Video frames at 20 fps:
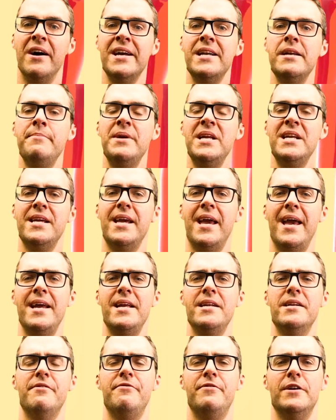Vitamin
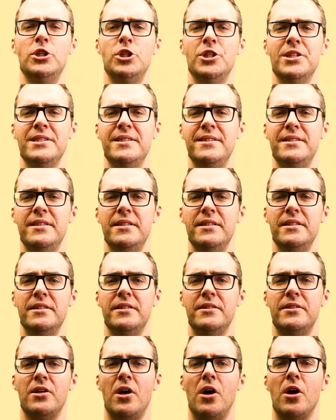K
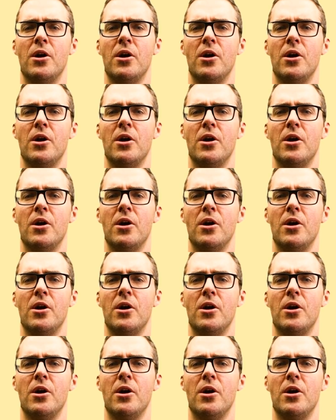deficiencies